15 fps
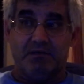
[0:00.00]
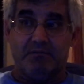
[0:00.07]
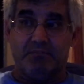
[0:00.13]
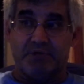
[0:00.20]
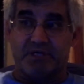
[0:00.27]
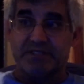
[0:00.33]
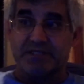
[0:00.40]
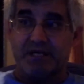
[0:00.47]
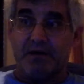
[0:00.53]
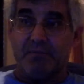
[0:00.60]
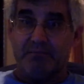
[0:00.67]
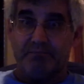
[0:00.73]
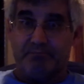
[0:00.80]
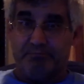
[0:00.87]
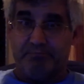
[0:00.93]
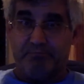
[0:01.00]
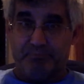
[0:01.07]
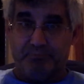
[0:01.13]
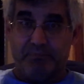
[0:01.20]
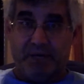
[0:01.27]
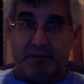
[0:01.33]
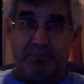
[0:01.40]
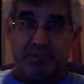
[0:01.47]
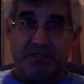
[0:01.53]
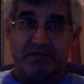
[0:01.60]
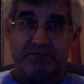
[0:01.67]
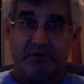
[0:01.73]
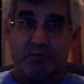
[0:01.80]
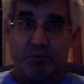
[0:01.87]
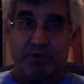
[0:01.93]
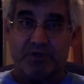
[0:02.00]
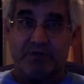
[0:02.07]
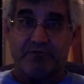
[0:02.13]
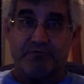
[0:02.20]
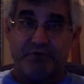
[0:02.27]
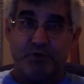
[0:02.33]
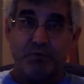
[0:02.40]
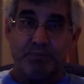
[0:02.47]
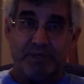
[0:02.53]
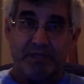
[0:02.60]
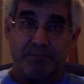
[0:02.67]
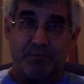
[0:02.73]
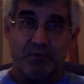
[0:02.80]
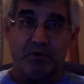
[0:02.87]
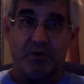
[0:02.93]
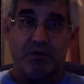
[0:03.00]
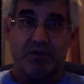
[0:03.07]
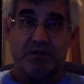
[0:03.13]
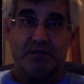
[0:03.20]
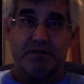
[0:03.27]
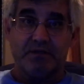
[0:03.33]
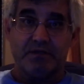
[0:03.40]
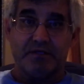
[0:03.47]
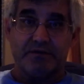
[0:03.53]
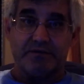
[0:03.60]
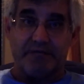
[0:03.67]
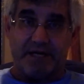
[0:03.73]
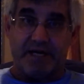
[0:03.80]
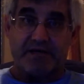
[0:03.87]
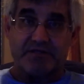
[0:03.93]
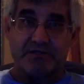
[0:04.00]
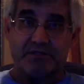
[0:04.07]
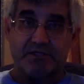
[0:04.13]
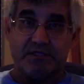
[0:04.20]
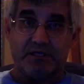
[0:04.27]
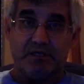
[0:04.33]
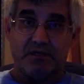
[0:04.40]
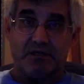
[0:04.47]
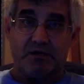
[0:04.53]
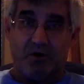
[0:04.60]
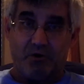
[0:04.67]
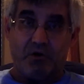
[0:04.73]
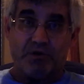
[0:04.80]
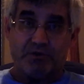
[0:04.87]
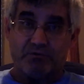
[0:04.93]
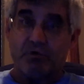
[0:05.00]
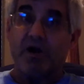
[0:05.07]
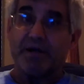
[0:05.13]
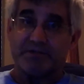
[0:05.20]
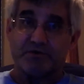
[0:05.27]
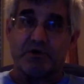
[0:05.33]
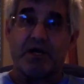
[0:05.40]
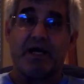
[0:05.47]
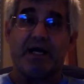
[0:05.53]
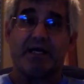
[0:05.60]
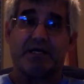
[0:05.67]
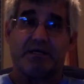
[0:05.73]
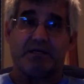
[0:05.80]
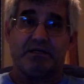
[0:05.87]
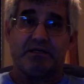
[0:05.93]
Because I believe I'm one of the few people that actually are on the right track.